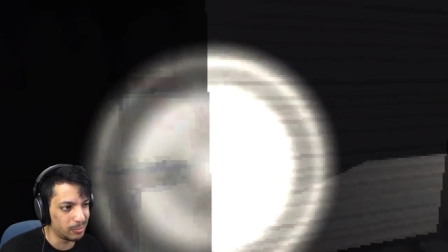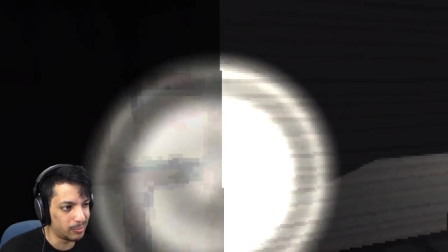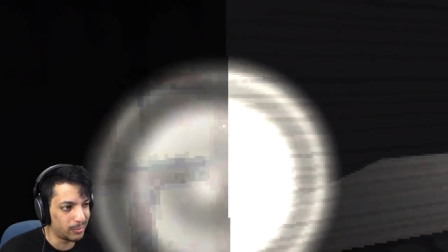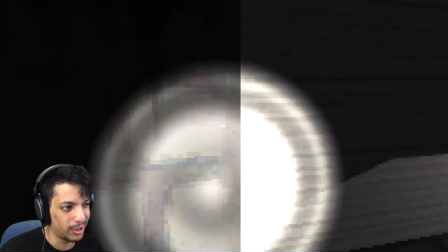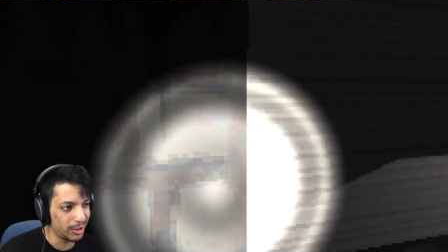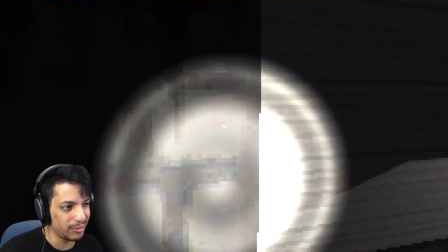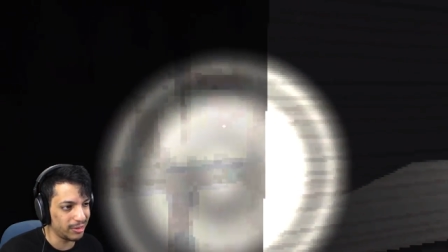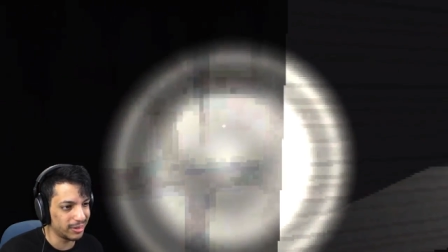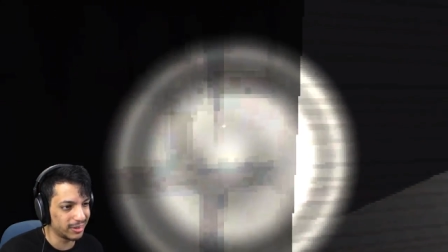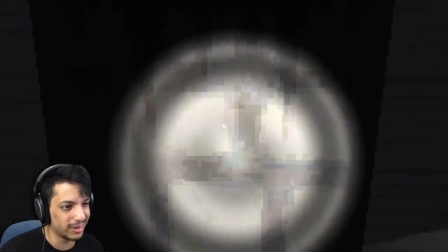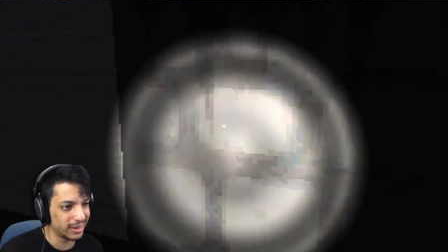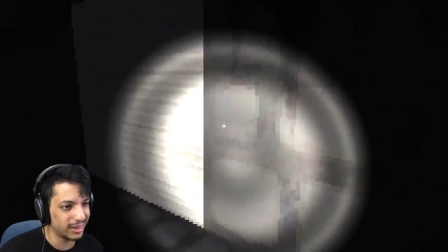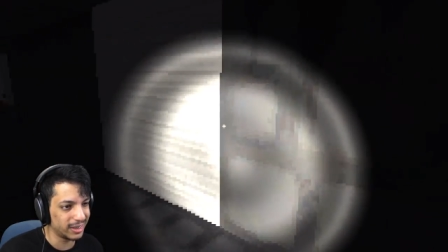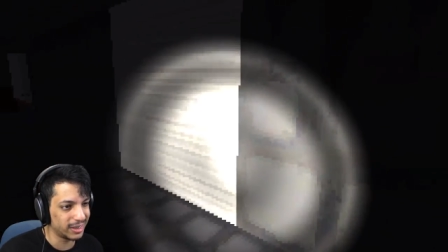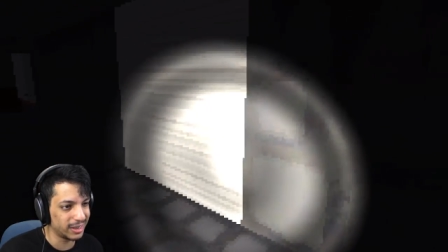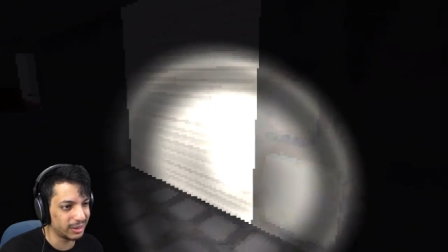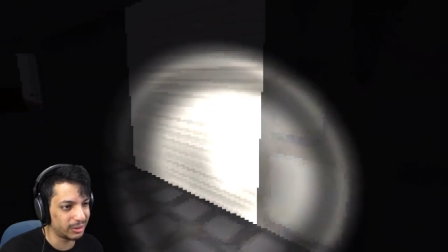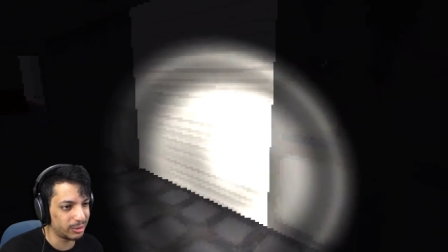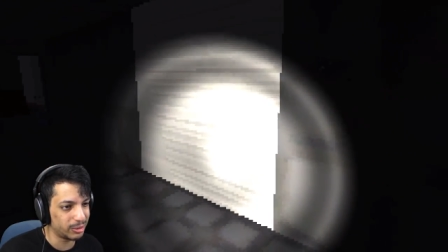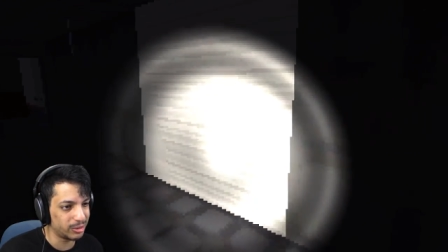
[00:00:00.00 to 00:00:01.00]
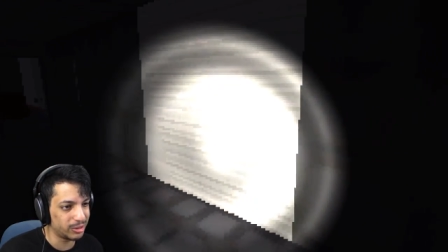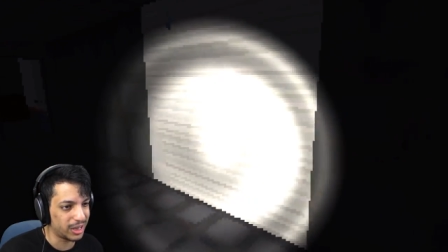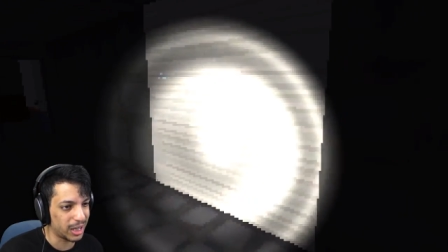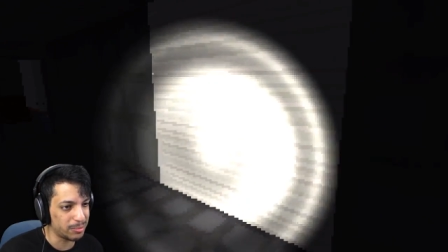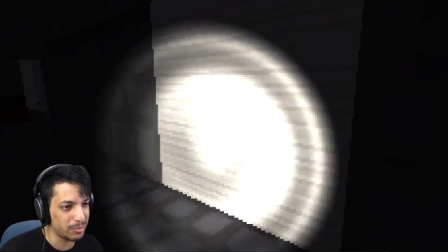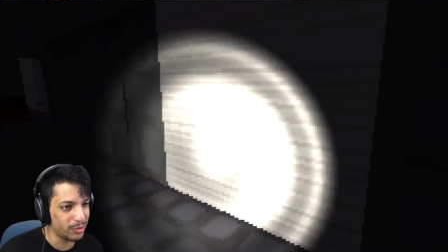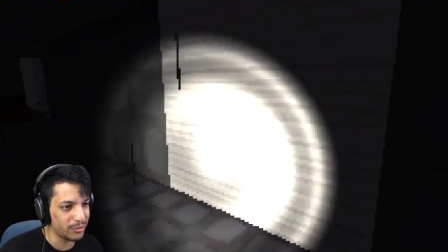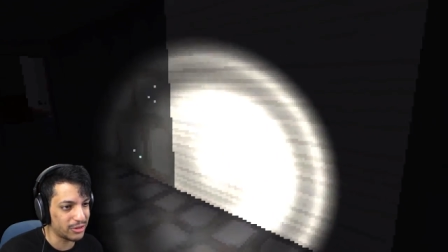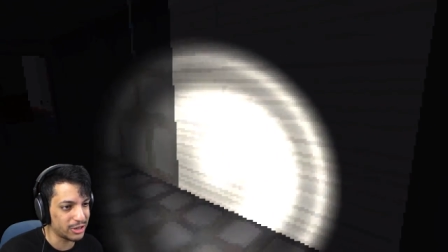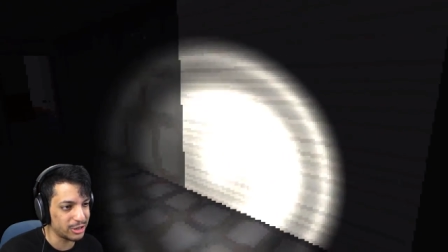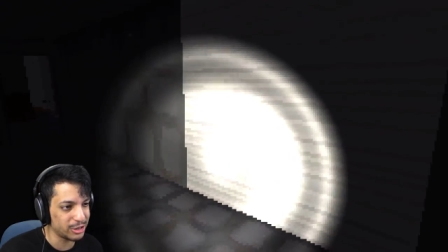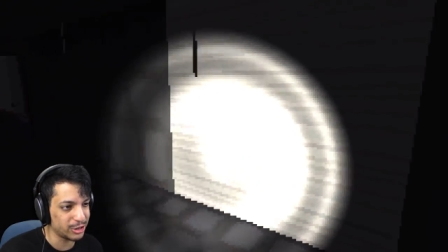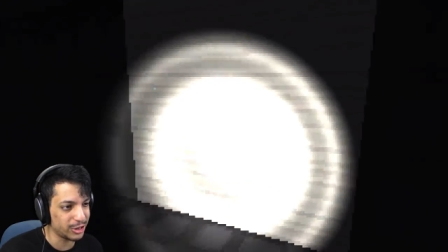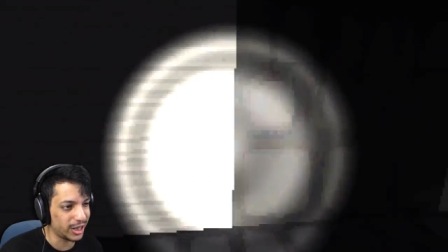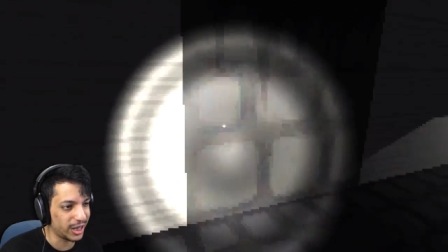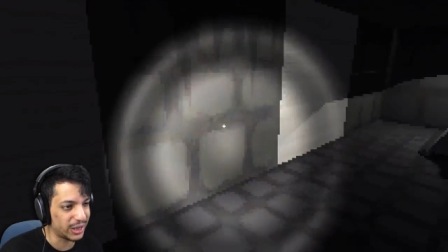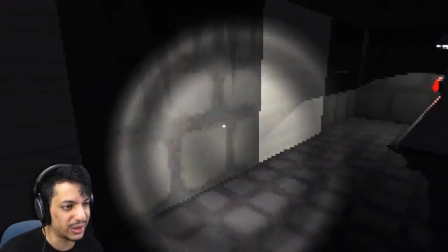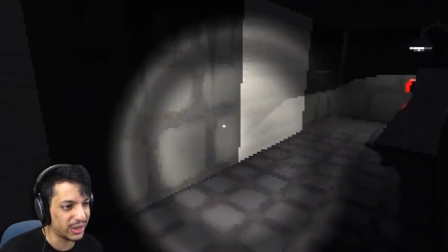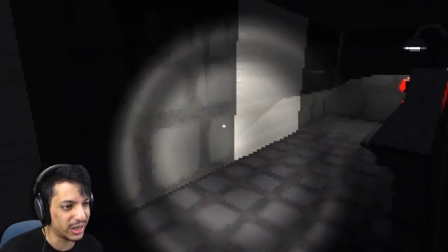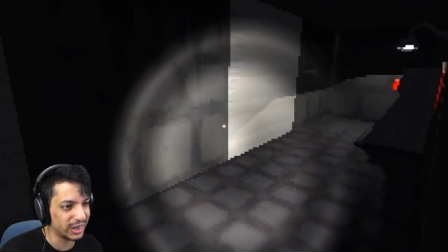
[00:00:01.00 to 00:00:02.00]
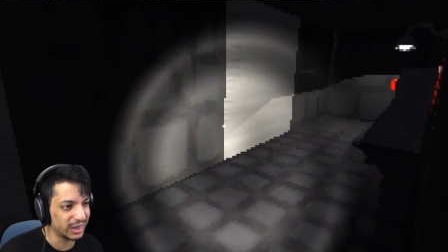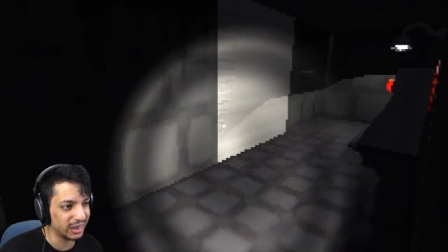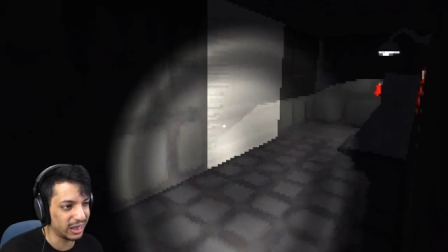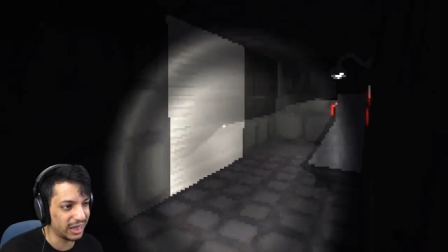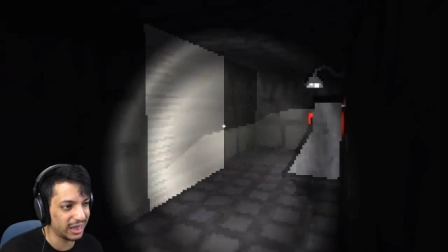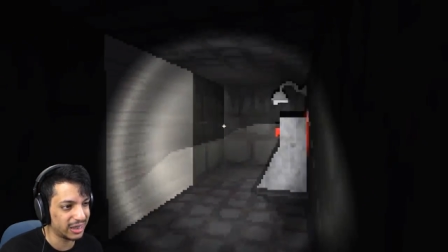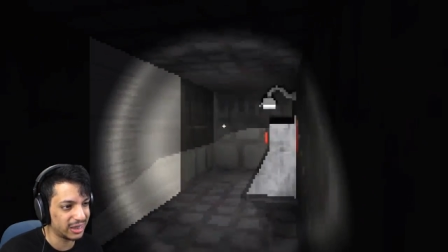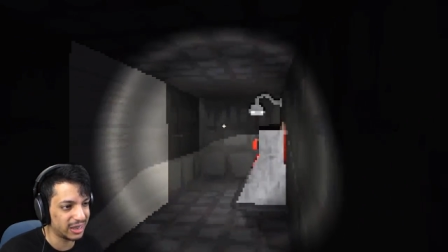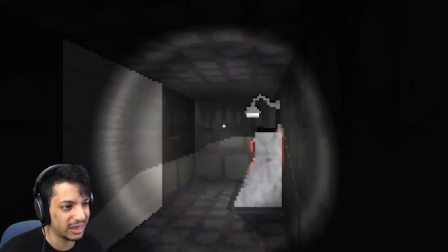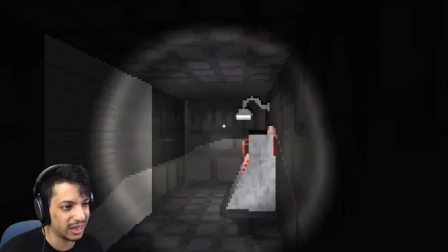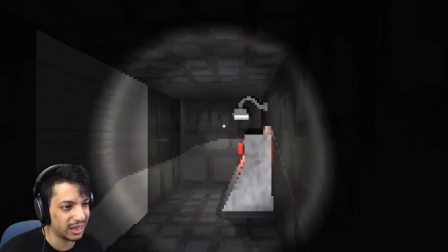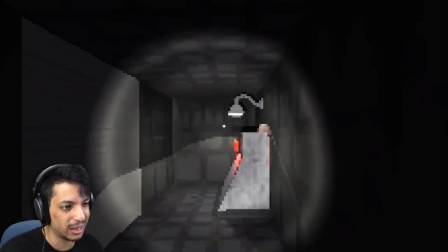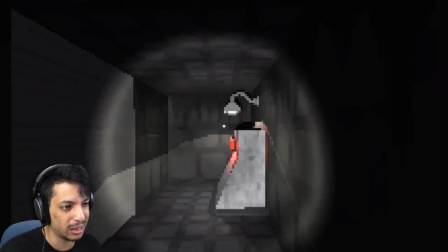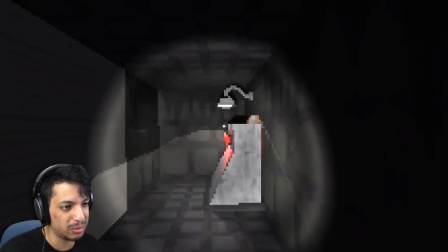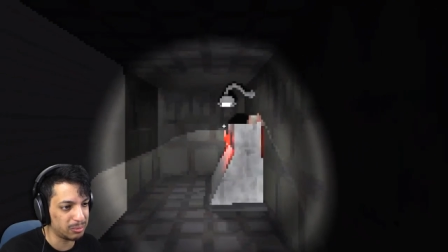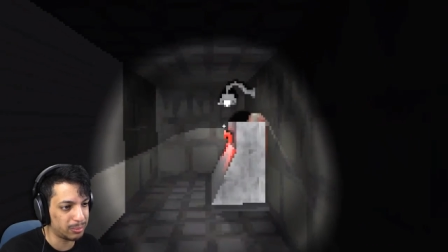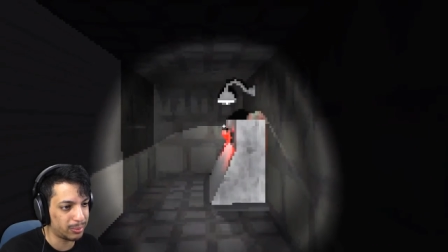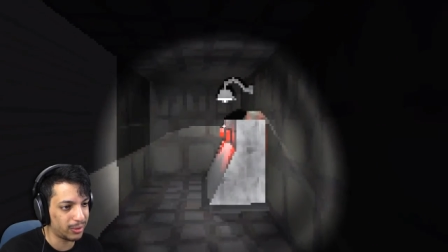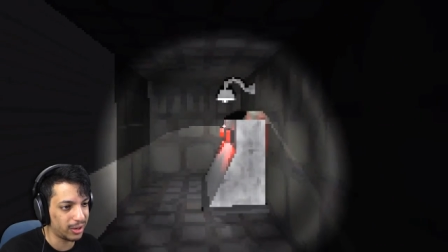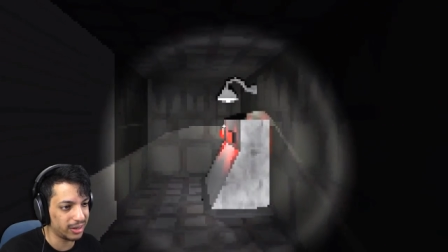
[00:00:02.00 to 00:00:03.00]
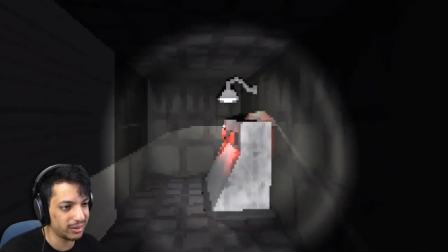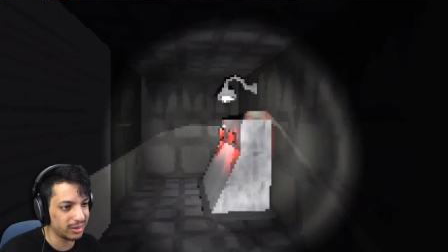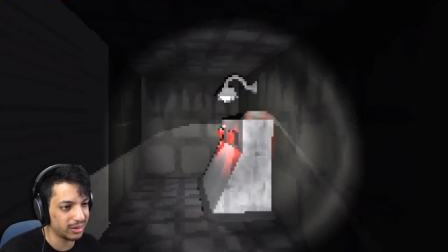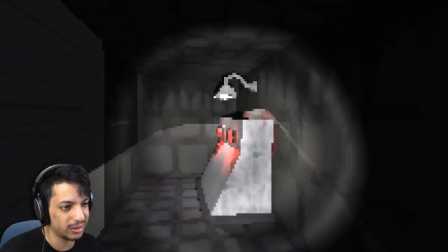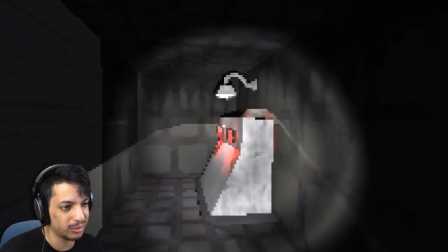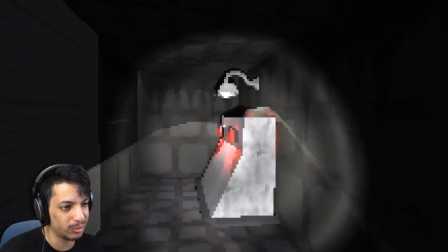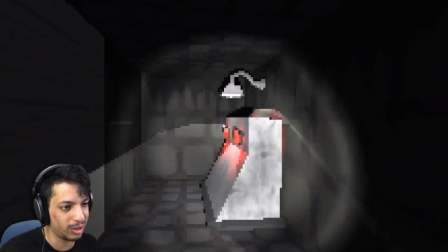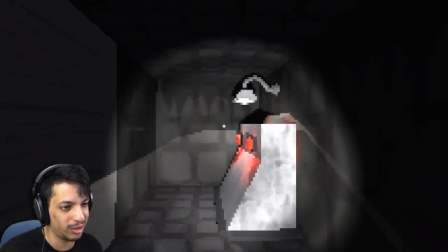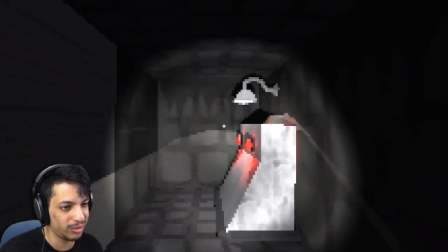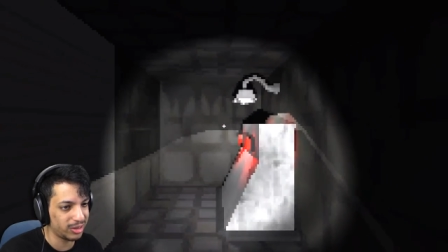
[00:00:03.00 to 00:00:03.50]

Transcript: Previously in their demo version, I thought like pressing one